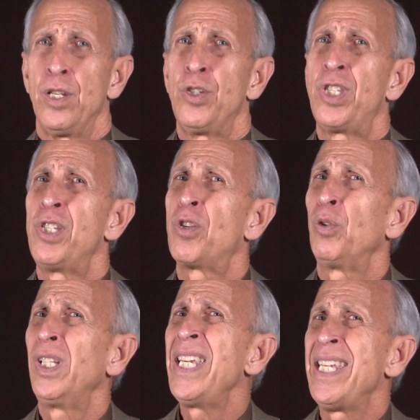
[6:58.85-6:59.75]
You see, so
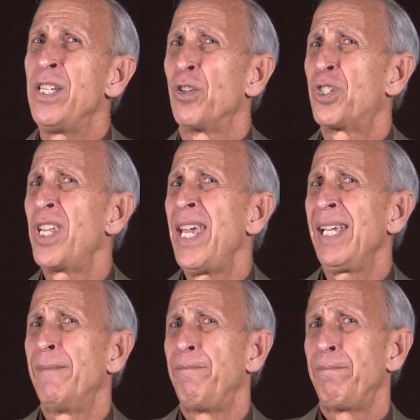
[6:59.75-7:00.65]
Lee, you're
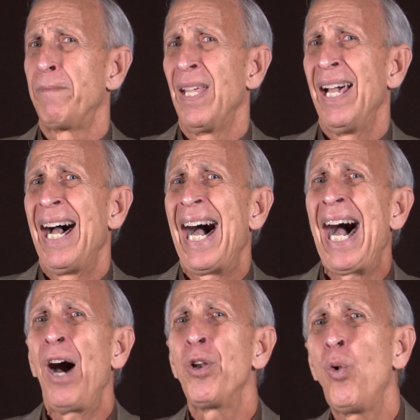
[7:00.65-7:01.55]
saying,
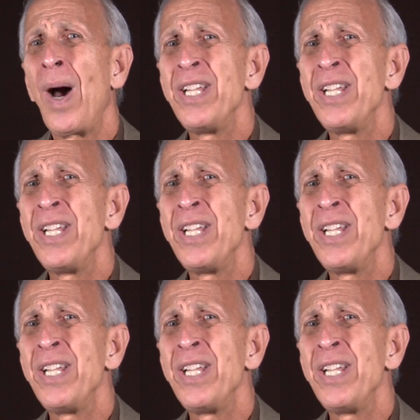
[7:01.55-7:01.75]
how do